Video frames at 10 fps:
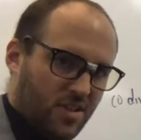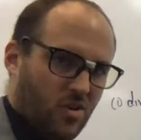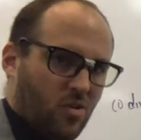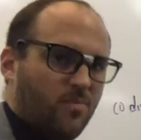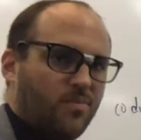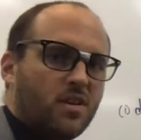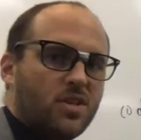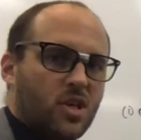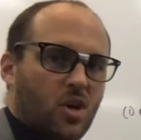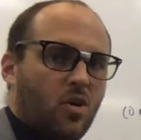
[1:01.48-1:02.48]
do.
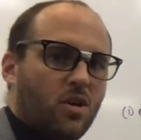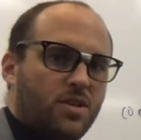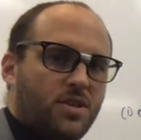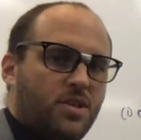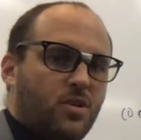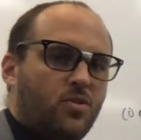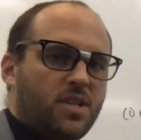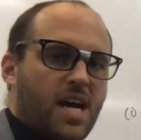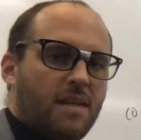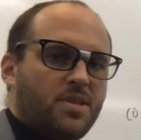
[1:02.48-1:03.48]
So 2
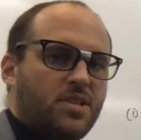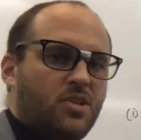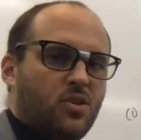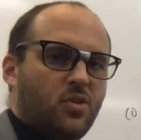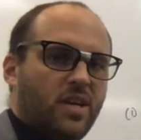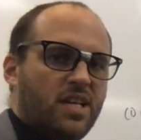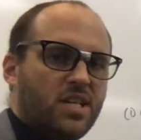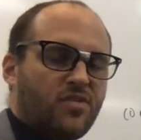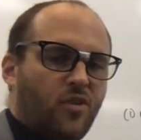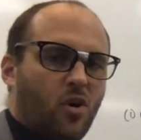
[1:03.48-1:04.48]
times 2
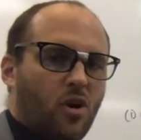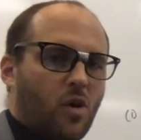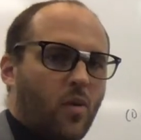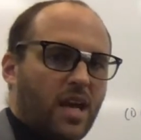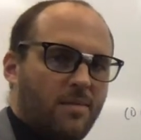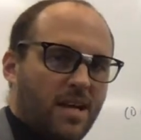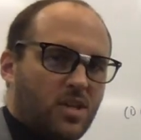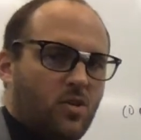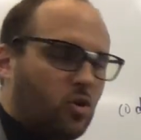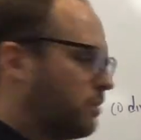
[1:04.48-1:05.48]
is 4. We can make
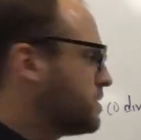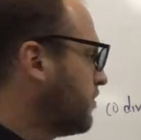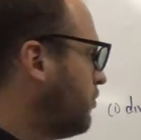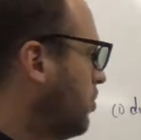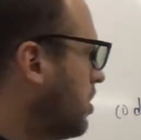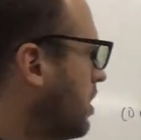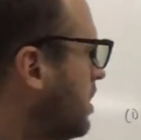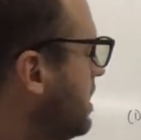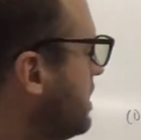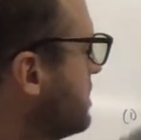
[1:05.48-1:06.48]
2 groups of 4.
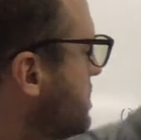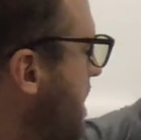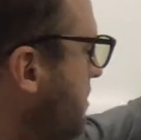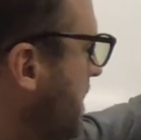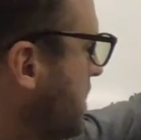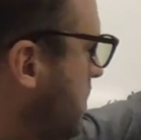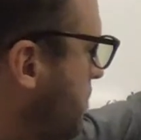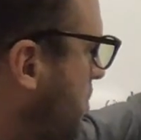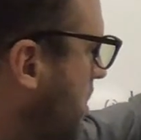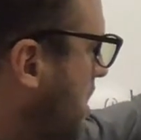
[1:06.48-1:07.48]
So that means we
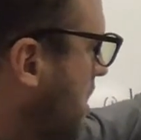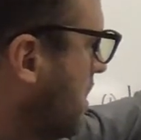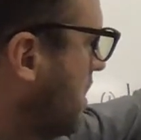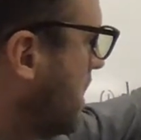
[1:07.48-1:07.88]
put our